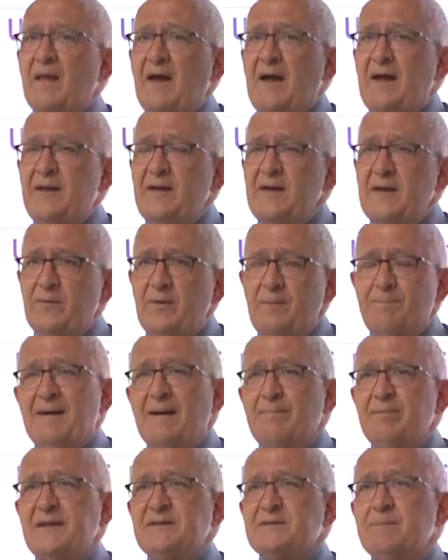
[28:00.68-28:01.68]
and hear in
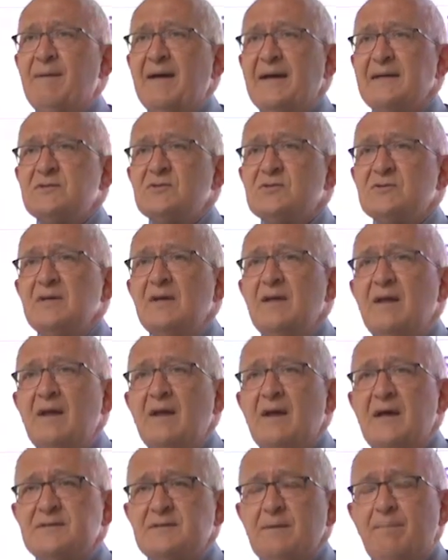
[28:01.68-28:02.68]
public debates
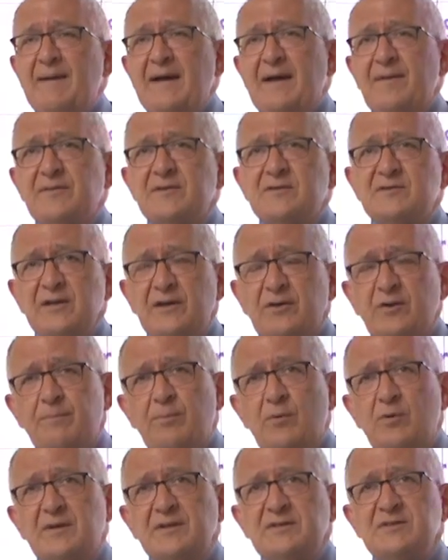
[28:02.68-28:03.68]
is about the
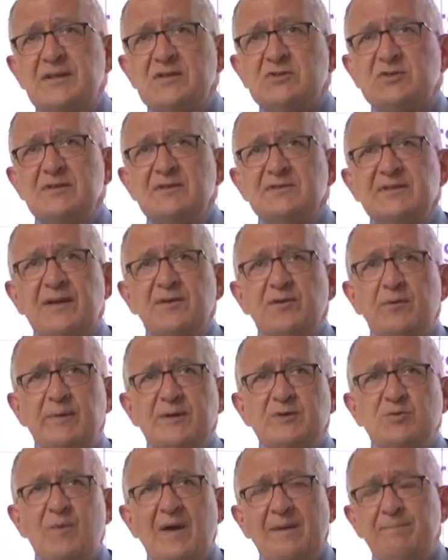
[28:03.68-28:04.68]
terrible conditions under
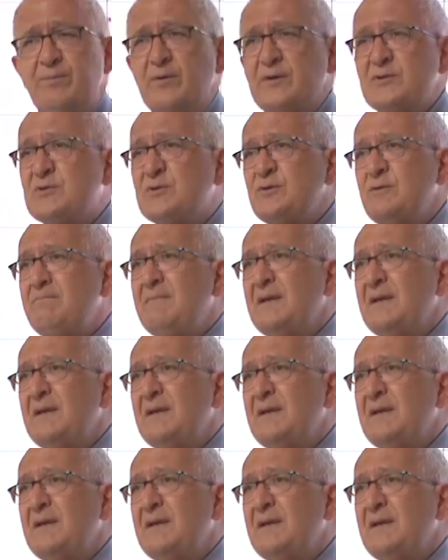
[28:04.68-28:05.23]
which 1.2